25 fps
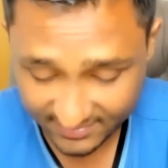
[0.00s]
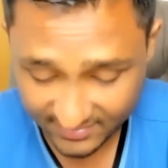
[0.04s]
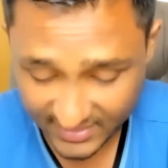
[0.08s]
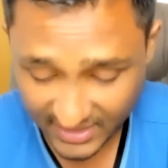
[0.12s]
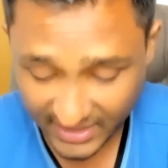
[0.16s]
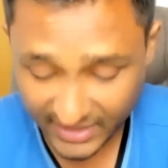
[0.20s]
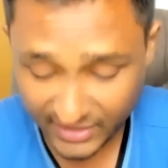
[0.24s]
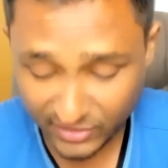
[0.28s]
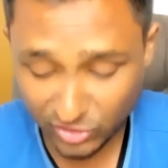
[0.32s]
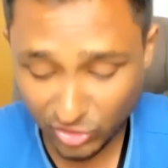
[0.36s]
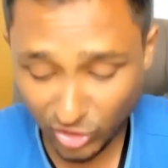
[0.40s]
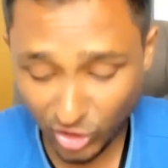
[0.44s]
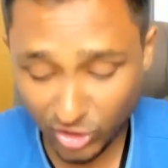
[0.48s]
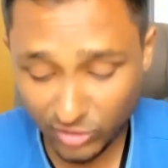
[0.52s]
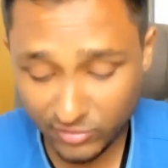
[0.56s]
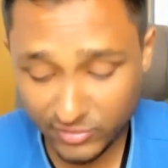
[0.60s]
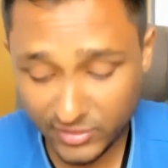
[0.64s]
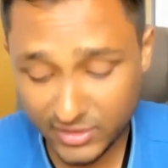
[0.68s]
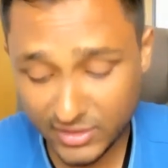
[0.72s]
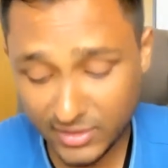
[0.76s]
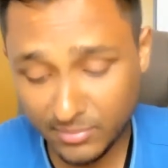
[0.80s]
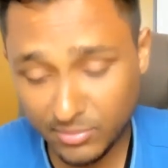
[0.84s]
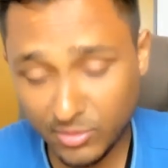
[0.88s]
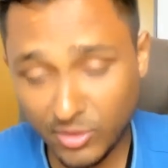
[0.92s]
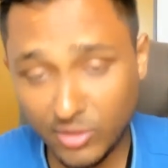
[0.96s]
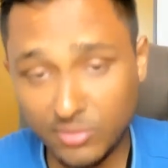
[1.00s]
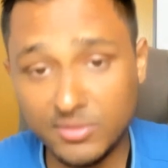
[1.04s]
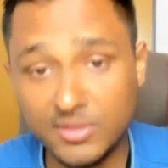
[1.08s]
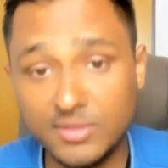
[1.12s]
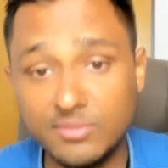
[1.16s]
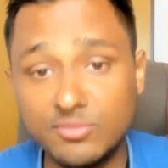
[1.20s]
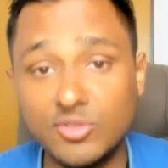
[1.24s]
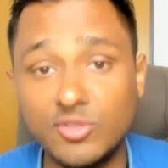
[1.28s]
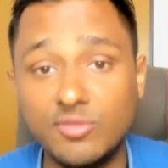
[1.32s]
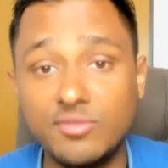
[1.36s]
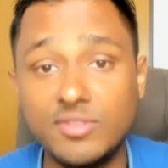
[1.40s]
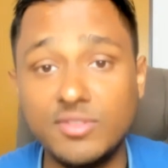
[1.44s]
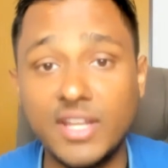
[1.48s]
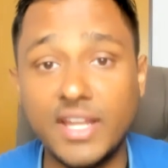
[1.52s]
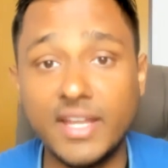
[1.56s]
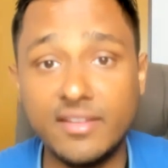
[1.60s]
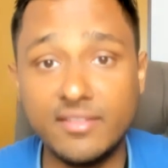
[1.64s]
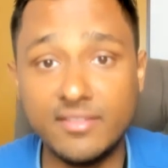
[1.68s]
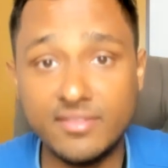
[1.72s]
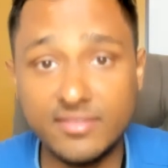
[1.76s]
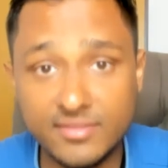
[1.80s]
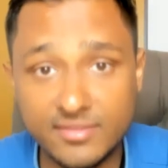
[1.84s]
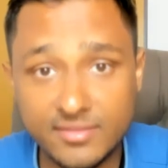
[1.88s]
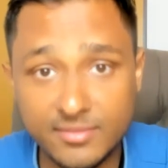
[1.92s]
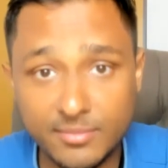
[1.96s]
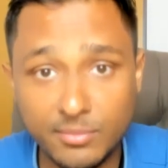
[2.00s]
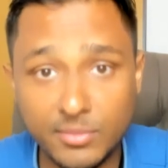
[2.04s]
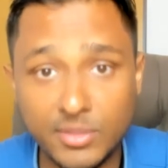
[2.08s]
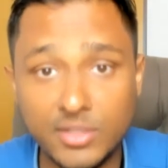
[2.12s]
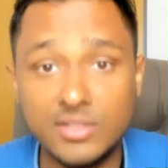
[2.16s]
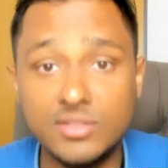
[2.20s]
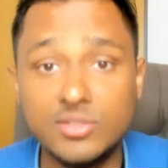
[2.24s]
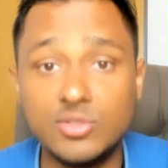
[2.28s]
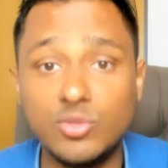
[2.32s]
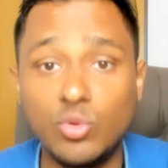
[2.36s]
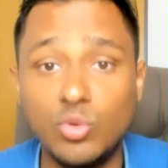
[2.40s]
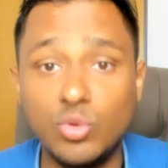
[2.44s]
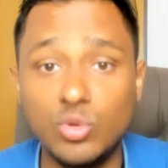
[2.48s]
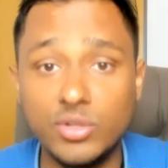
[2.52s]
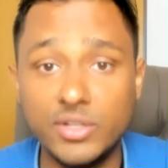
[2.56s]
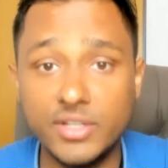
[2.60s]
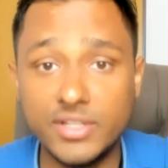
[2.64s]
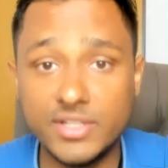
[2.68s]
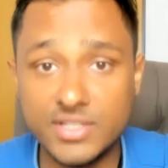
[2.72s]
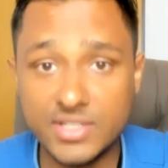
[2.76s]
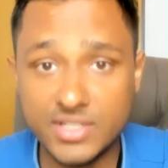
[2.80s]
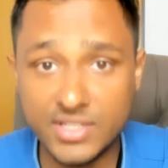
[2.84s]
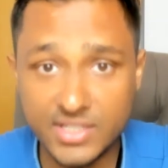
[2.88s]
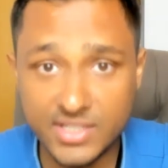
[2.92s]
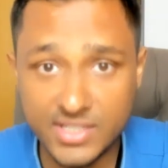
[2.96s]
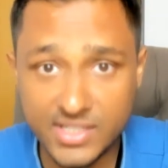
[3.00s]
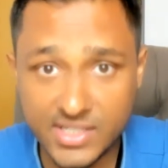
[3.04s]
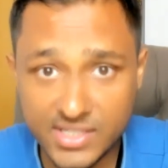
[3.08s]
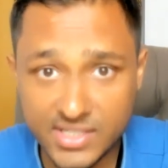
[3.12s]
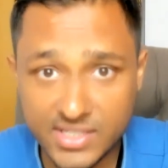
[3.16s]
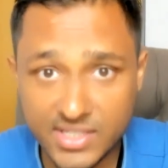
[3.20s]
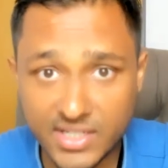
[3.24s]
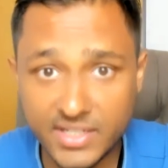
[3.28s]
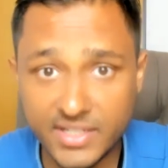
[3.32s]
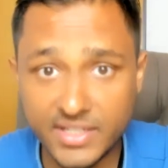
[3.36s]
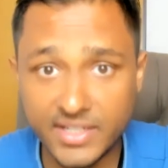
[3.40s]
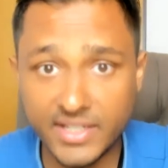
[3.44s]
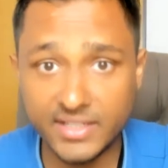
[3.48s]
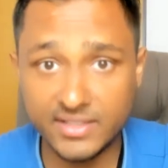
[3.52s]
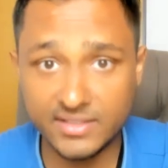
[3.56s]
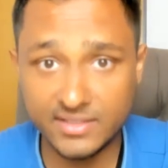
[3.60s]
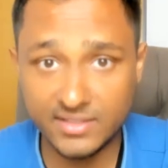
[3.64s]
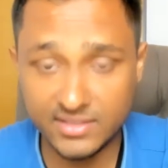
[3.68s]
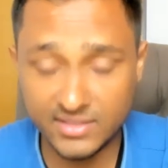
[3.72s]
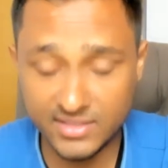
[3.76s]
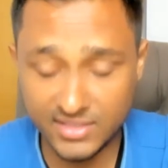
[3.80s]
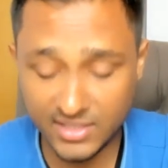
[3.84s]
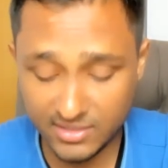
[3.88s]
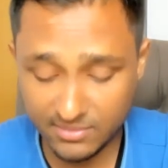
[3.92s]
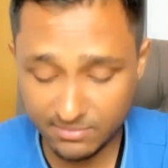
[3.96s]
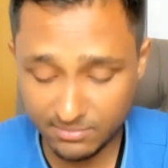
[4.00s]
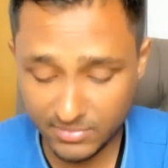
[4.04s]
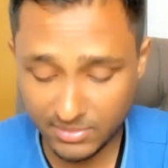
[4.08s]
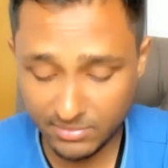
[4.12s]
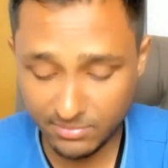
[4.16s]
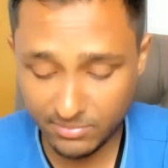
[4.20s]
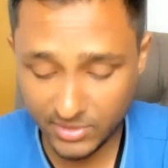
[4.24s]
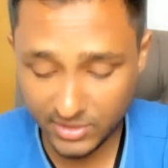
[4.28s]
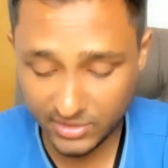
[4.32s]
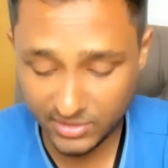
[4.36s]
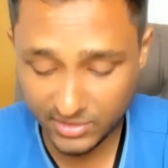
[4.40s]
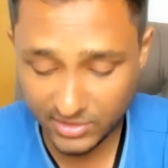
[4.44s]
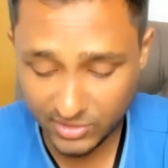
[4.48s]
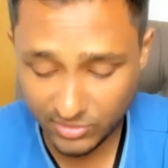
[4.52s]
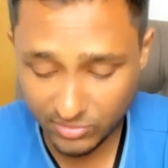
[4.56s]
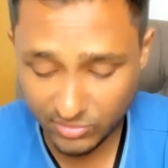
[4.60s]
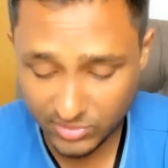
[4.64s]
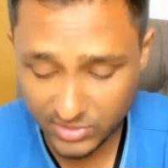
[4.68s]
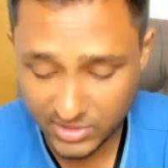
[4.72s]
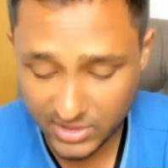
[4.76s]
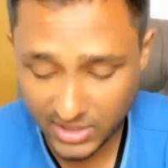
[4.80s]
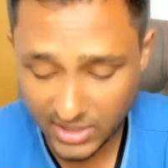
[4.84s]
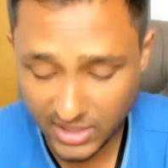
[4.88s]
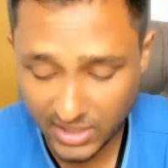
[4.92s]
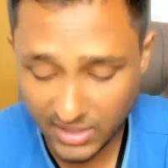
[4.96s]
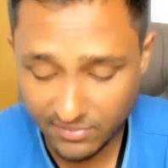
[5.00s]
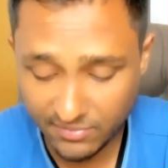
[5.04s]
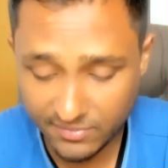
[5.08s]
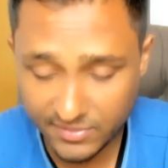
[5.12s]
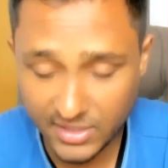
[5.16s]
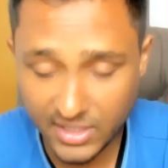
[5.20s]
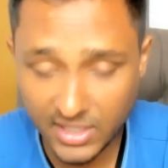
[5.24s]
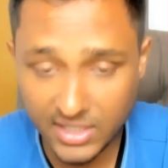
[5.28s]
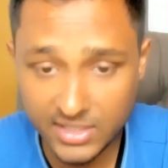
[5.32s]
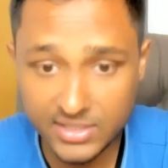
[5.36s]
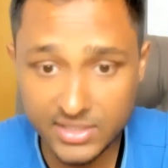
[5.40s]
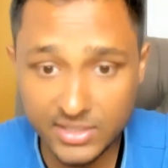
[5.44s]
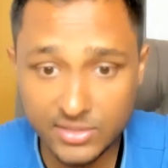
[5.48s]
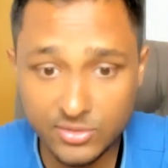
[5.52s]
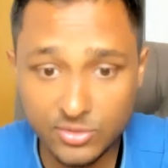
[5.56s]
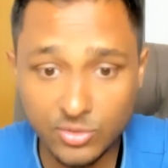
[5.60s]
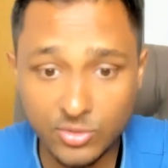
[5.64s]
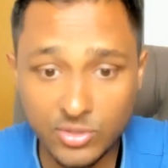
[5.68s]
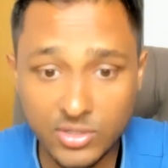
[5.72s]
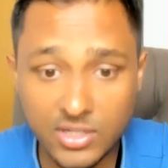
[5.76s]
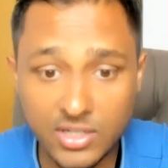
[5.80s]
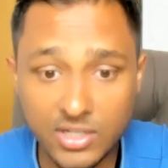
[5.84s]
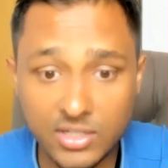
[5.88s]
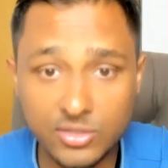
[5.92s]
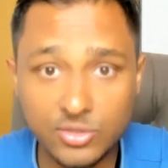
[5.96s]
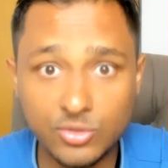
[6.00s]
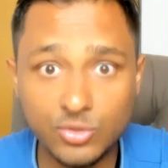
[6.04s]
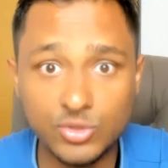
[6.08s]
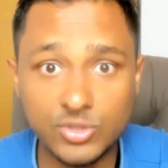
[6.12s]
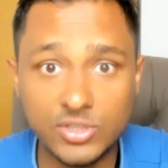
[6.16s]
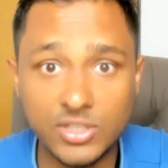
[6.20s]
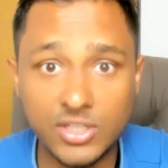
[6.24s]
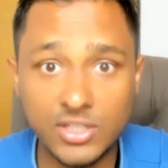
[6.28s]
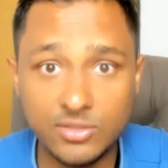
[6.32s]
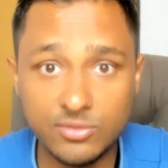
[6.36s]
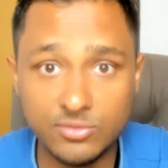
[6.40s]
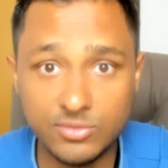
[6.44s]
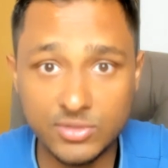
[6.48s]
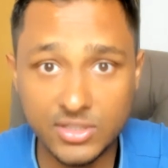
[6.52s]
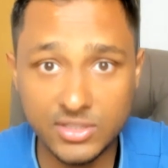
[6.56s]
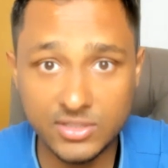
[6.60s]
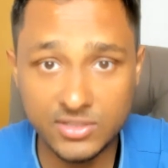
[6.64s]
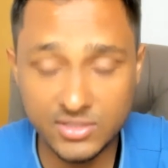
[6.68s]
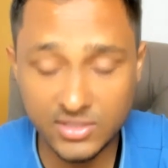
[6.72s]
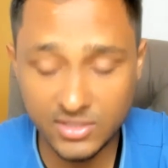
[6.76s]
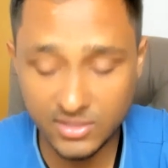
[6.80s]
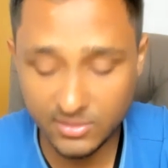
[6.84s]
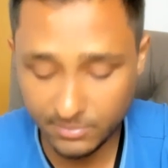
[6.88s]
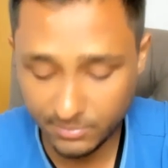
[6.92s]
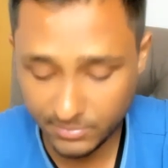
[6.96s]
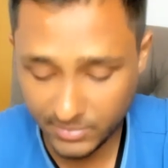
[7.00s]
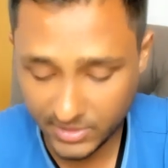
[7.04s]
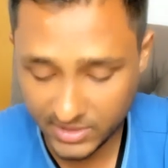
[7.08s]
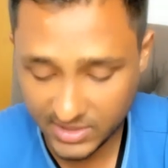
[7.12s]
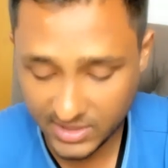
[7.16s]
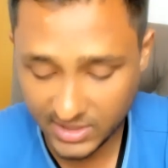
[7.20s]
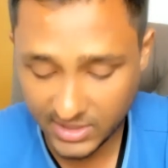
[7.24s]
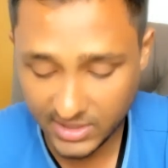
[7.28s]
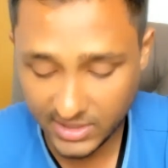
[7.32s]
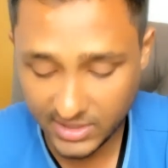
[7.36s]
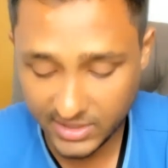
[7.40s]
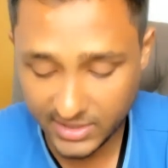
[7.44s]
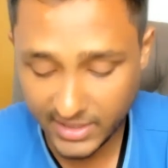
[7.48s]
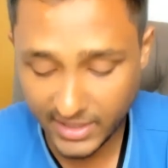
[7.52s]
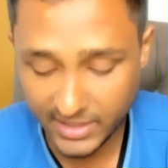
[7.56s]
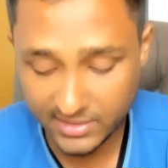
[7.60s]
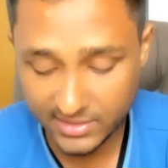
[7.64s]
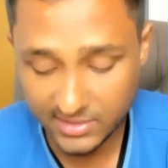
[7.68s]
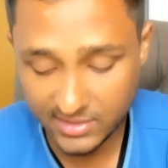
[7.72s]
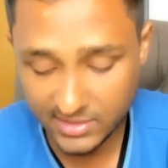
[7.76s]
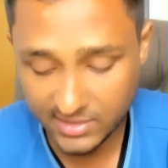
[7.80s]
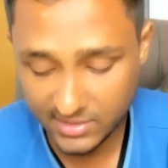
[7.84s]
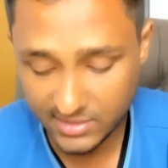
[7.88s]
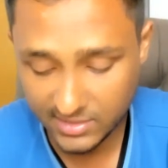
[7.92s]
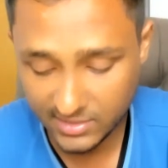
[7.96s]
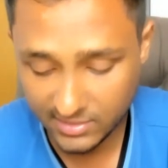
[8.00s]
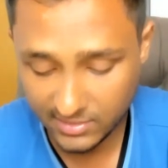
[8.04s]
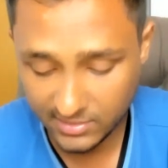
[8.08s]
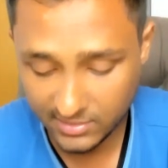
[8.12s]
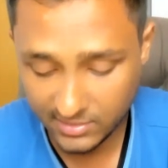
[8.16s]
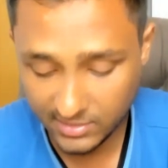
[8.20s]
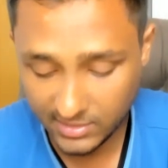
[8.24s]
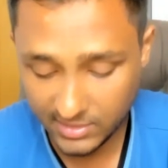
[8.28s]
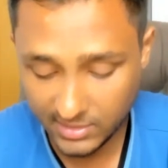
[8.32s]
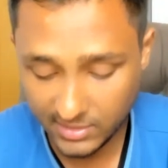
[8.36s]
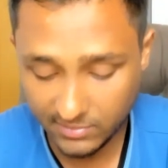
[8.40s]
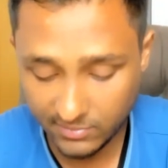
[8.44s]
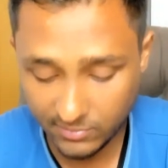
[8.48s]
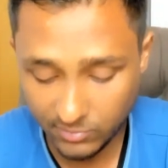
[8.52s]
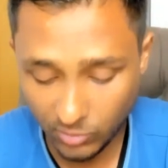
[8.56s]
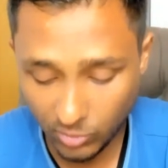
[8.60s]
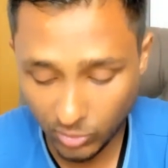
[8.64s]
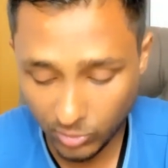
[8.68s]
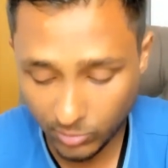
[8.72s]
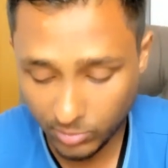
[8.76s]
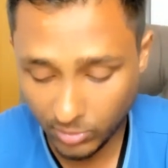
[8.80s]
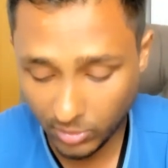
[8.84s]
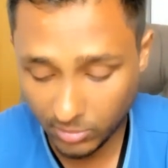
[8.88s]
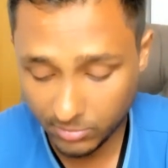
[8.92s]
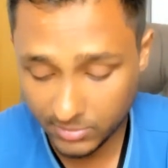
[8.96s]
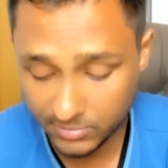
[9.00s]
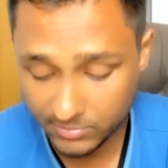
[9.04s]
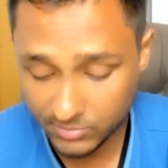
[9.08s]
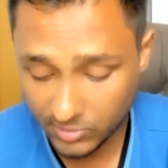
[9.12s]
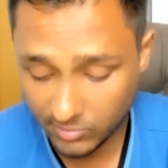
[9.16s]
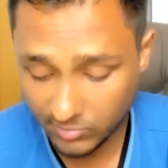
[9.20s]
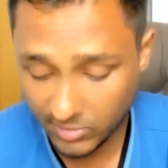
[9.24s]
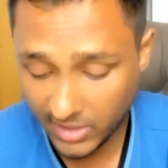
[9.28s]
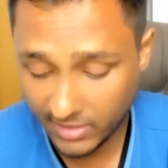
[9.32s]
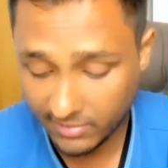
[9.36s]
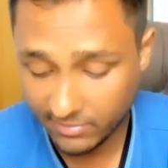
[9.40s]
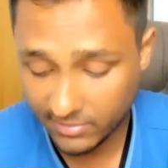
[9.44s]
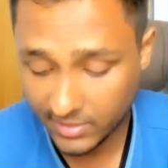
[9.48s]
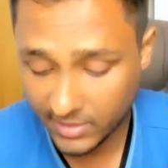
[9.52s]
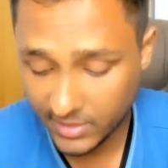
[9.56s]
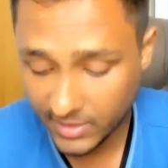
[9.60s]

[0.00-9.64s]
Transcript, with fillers: in solving the problems of life, birth, old age, disease and death. Janma Mrityu Jara Vyadhi Dukkha Doshanu Darshanam. Basically, that's the four problems of life.